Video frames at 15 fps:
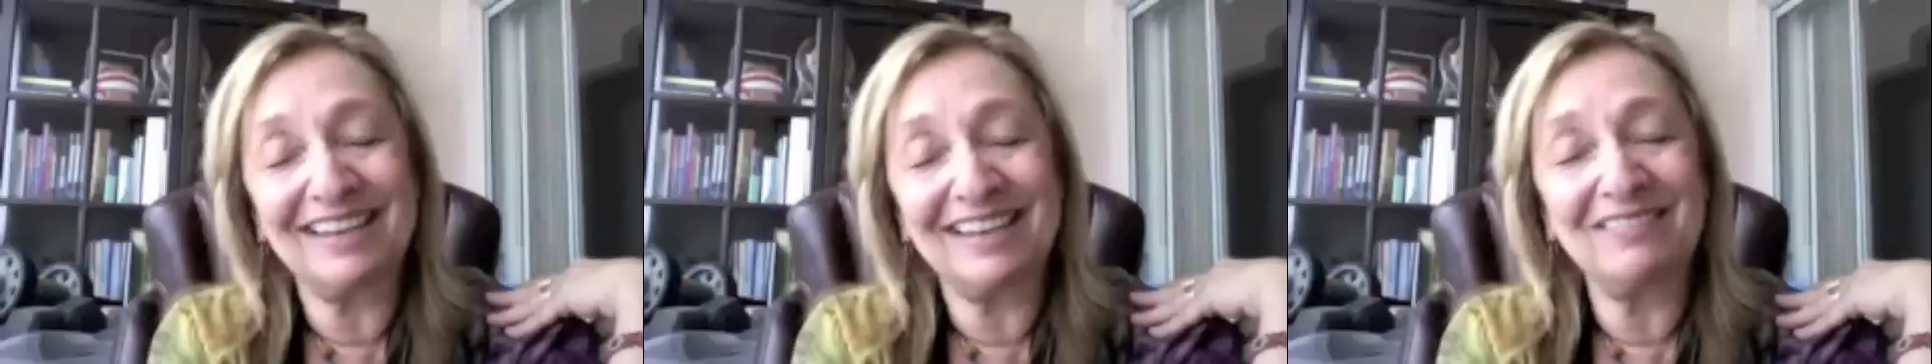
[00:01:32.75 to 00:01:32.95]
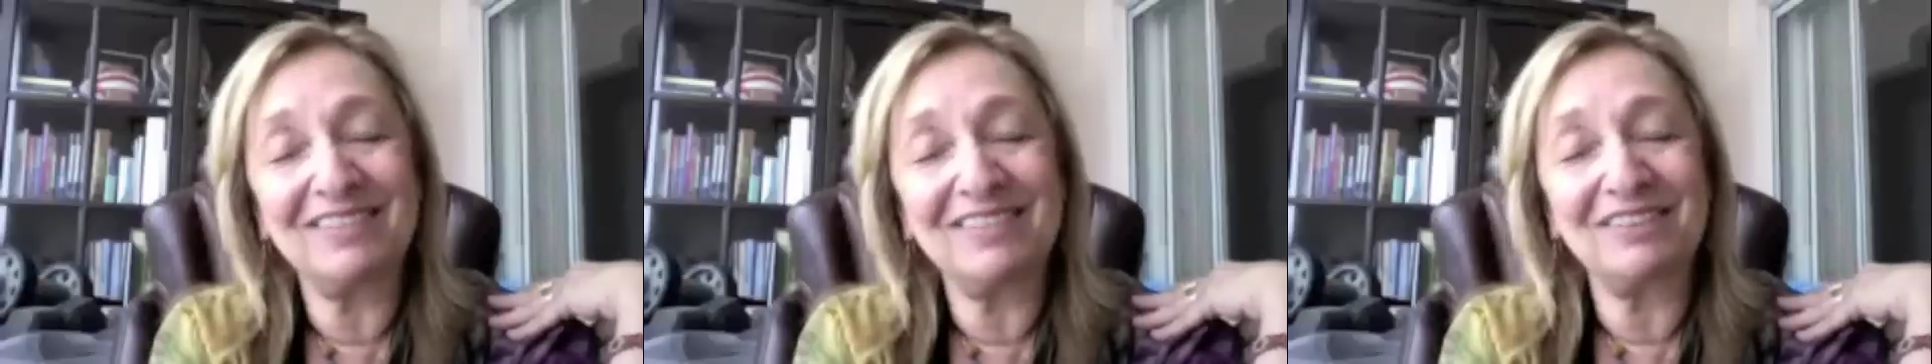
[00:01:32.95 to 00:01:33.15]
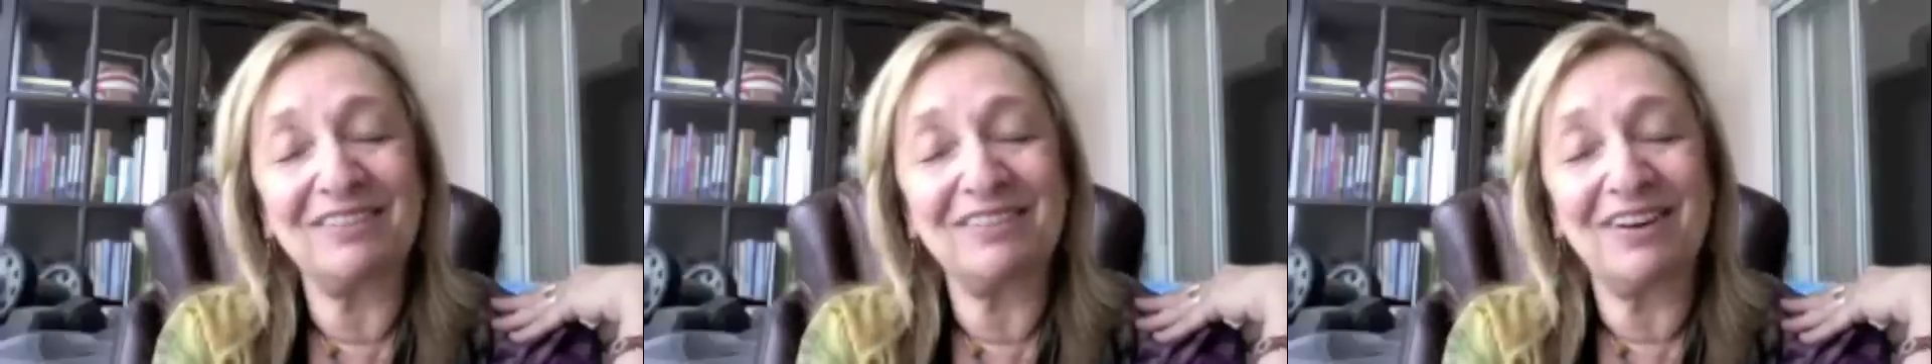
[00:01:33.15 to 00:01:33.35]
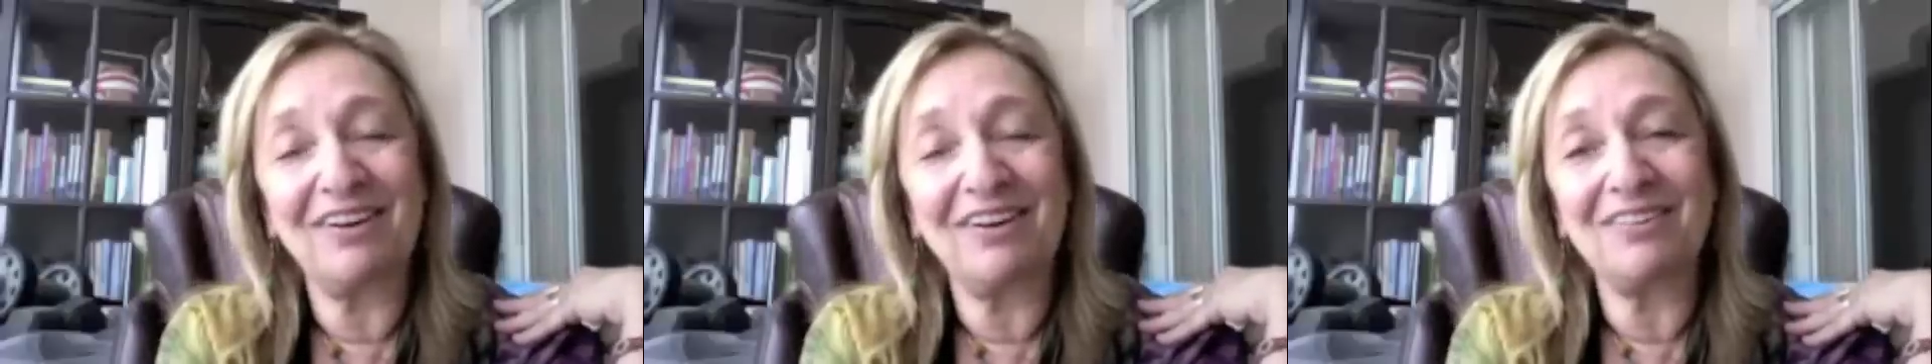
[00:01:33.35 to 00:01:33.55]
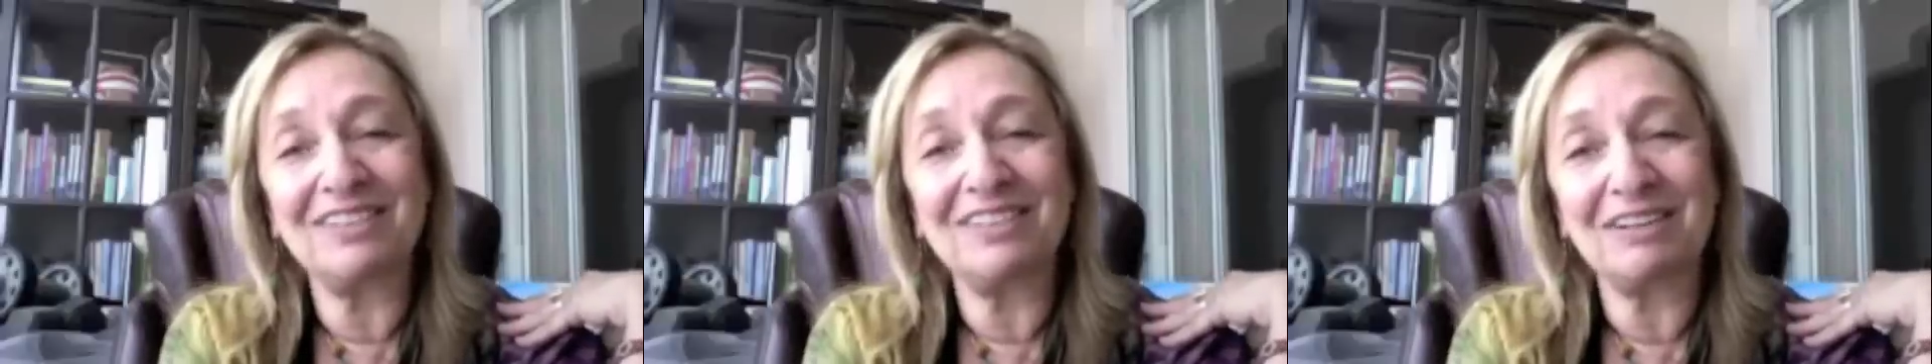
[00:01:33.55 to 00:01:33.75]
gives you a
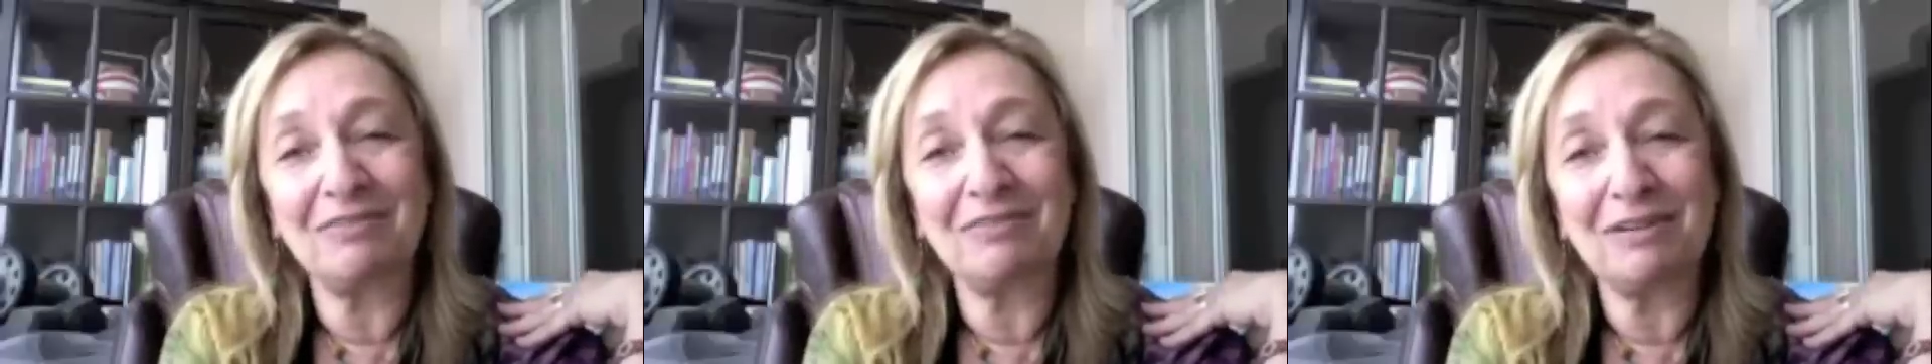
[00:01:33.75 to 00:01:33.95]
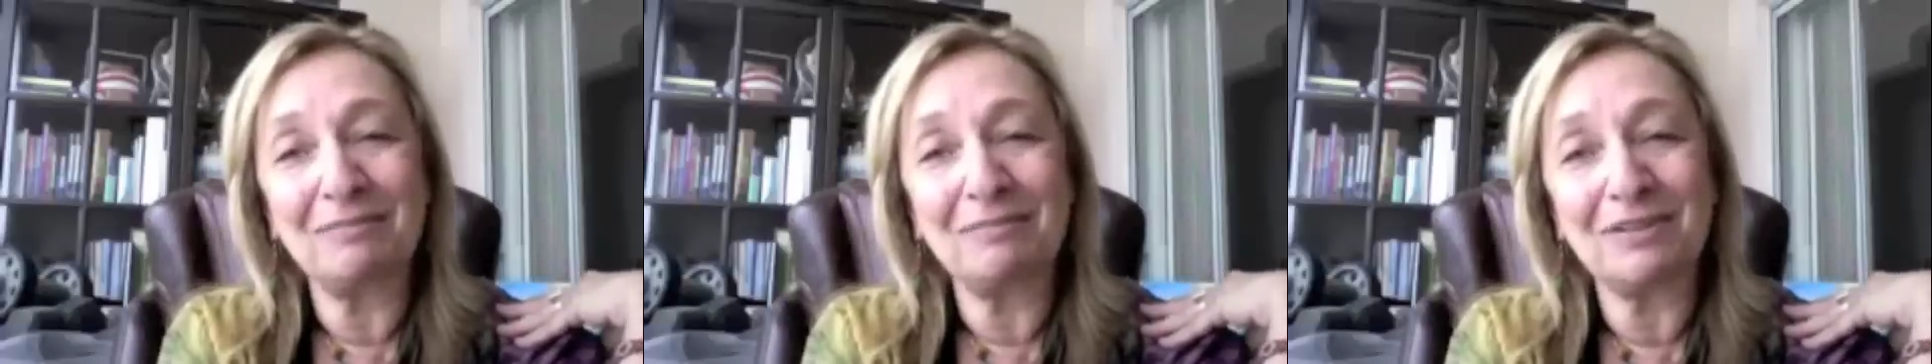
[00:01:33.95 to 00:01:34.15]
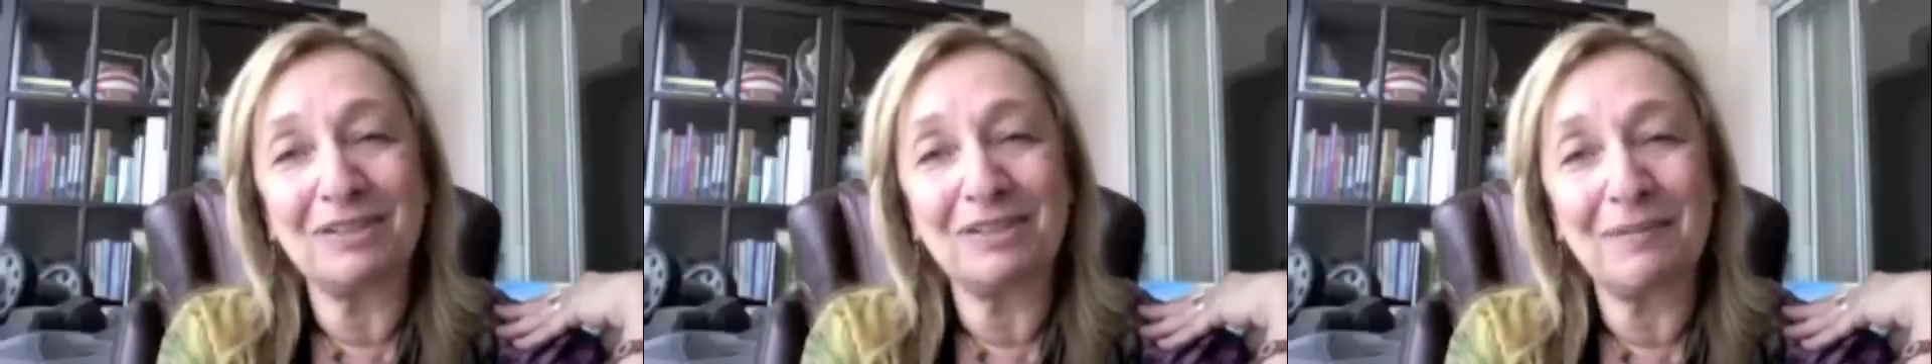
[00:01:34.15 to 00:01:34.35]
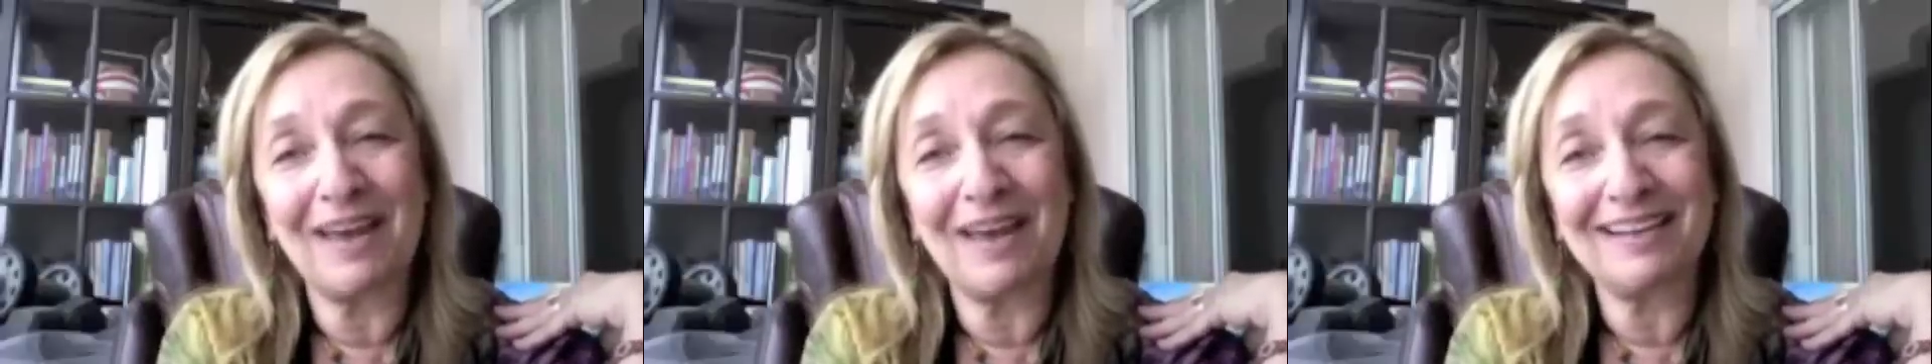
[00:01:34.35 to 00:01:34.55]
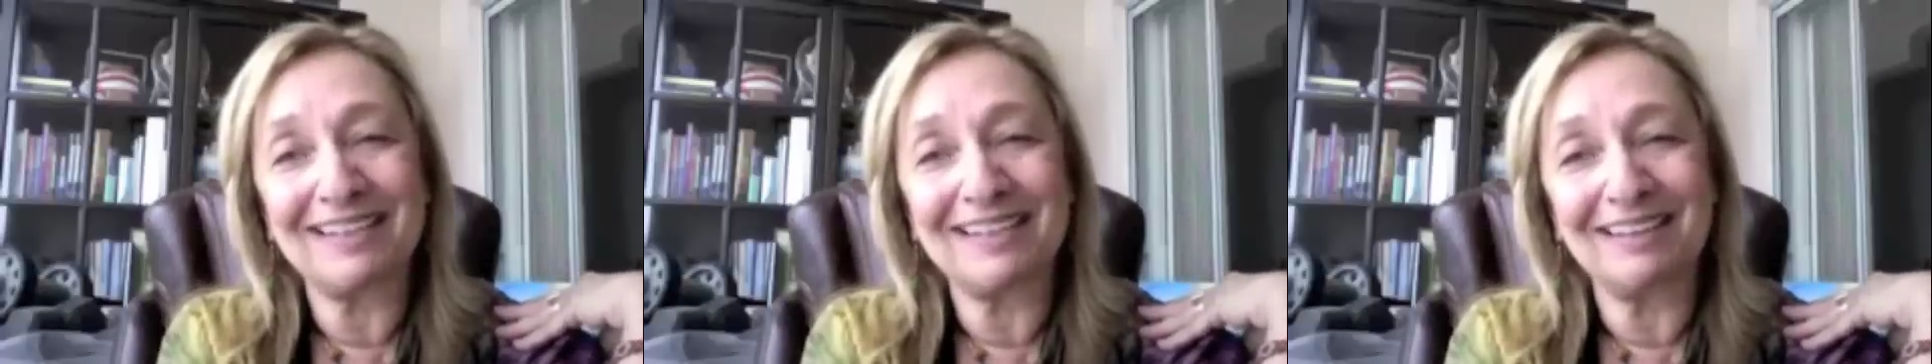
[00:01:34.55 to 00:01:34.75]
whole different
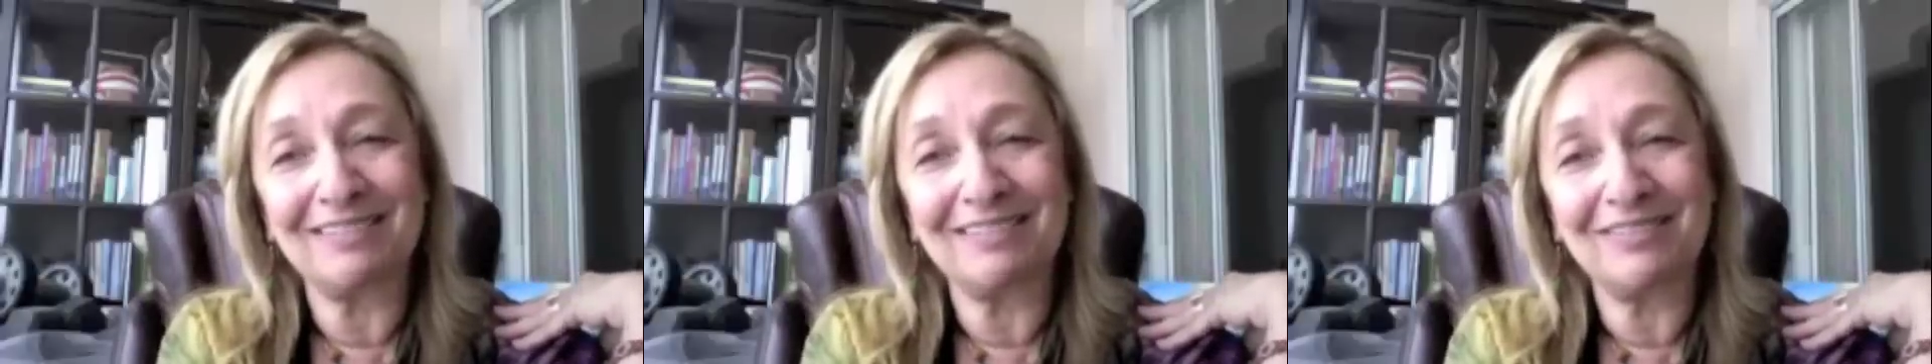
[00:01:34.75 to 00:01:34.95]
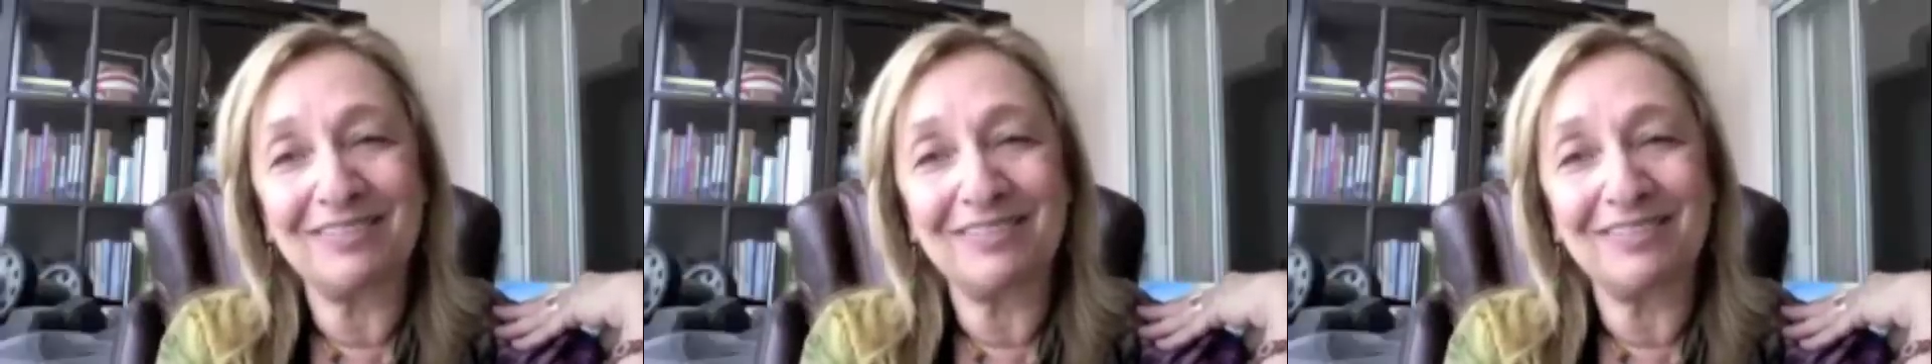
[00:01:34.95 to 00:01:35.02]
perspective.